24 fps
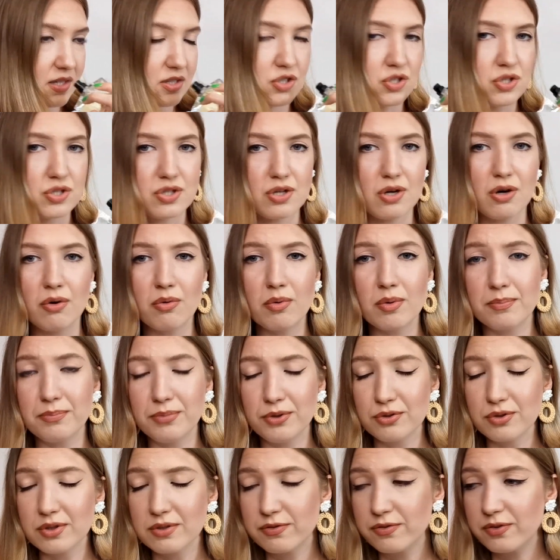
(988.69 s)
So
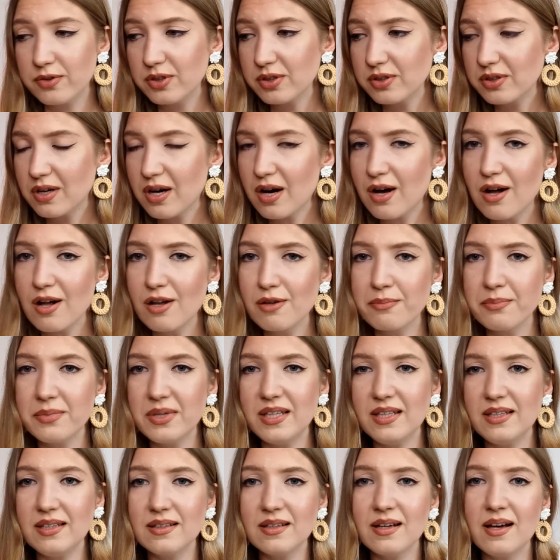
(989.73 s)
beautiful,
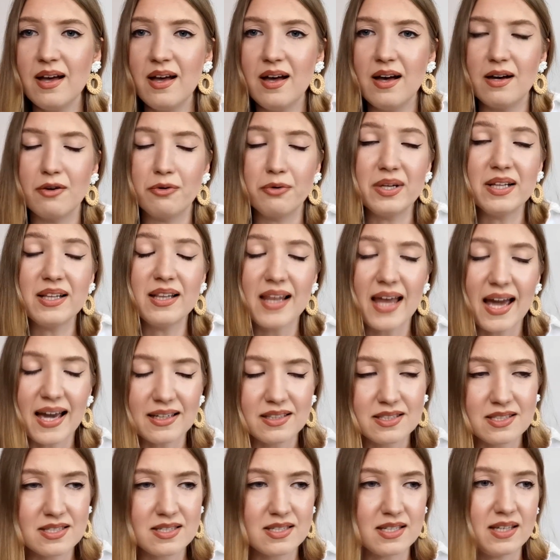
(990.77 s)
calming,
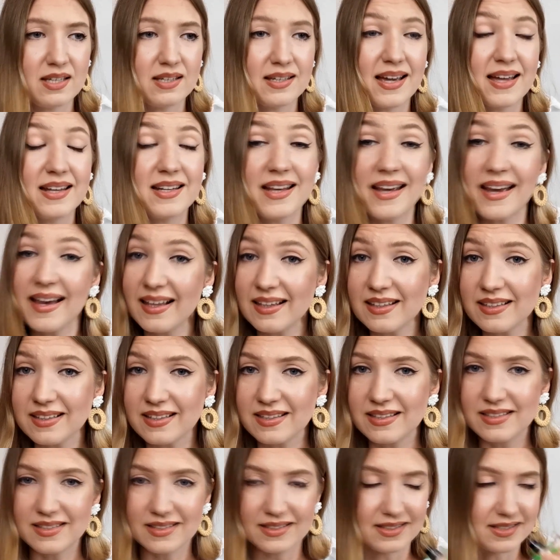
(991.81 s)
relaxing, and
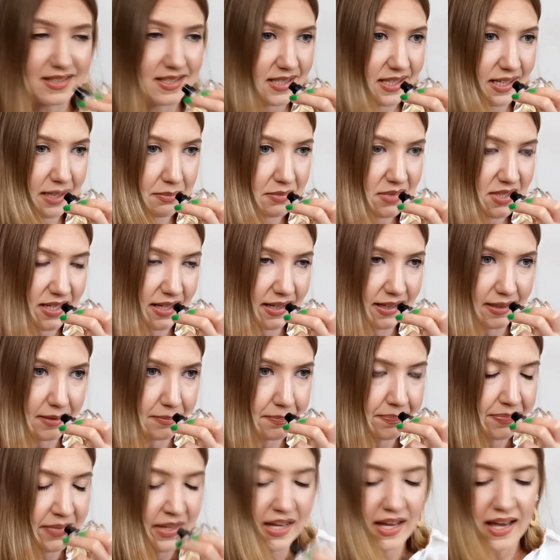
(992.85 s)
elegant at the same
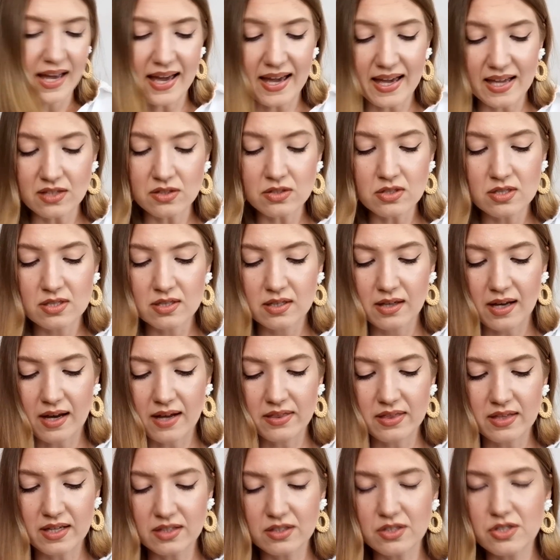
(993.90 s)
time. And
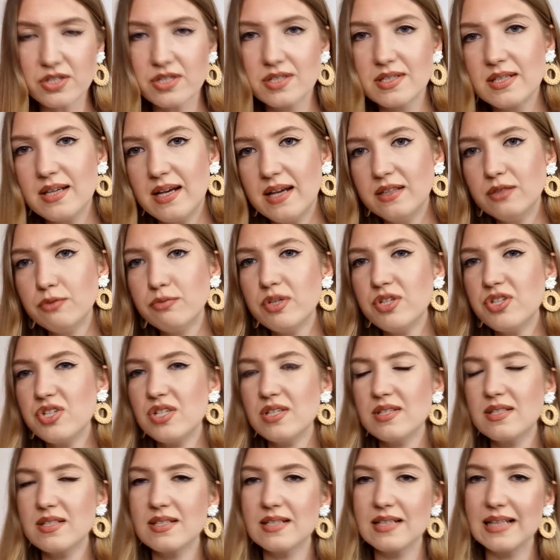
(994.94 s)
another scent,
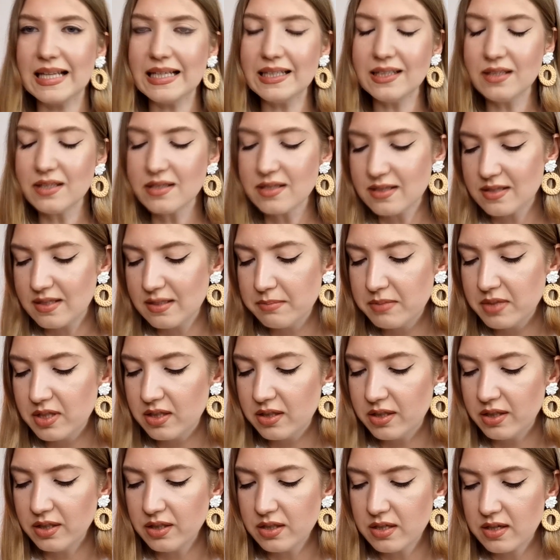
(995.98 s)
which is slightly
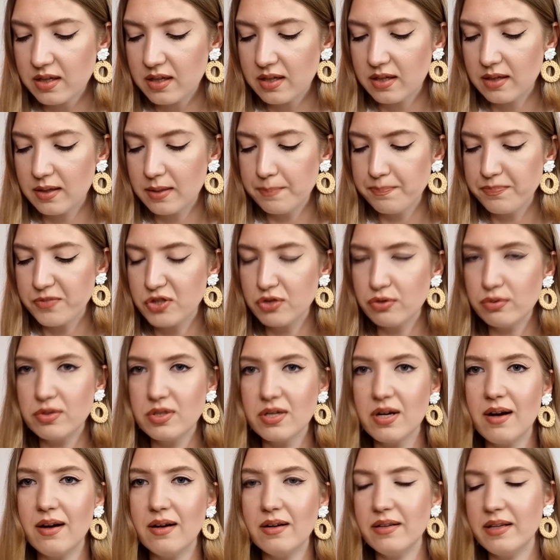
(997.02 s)
similar to
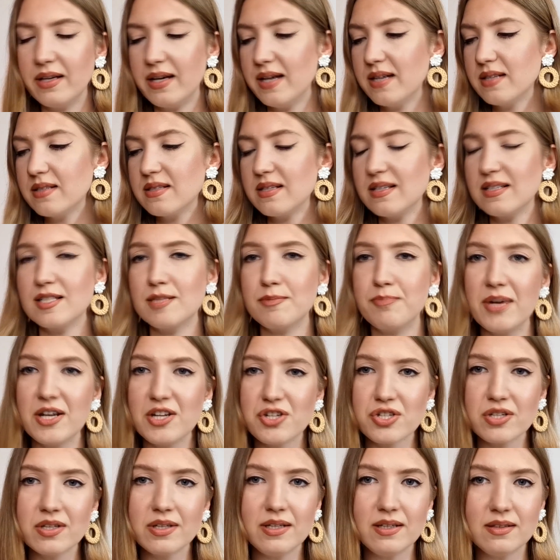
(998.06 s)
Tardes,
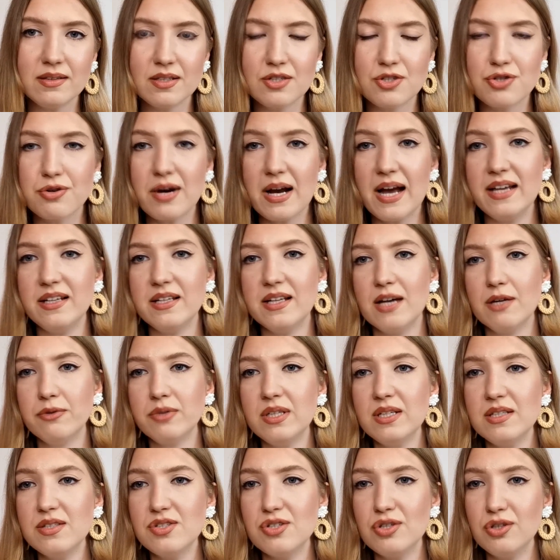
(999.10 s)
especially in the dry
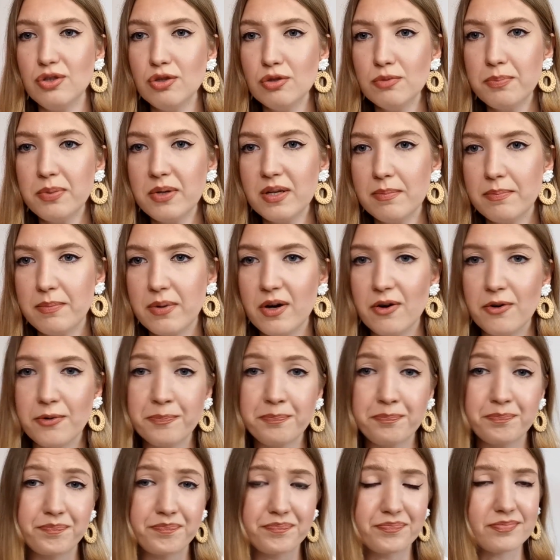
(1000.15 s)
down, is Yupe Le
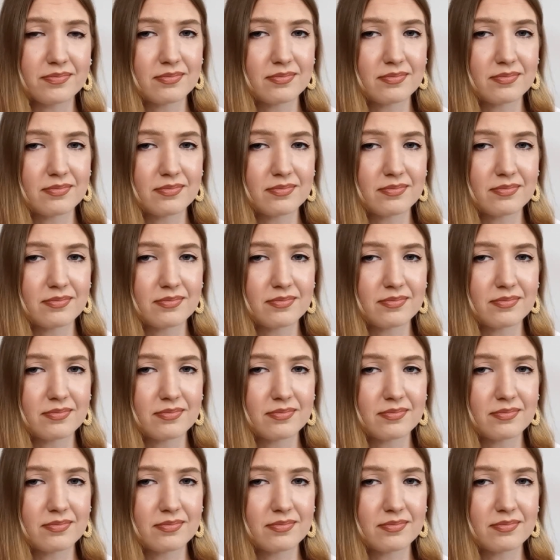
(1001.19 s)
Bon.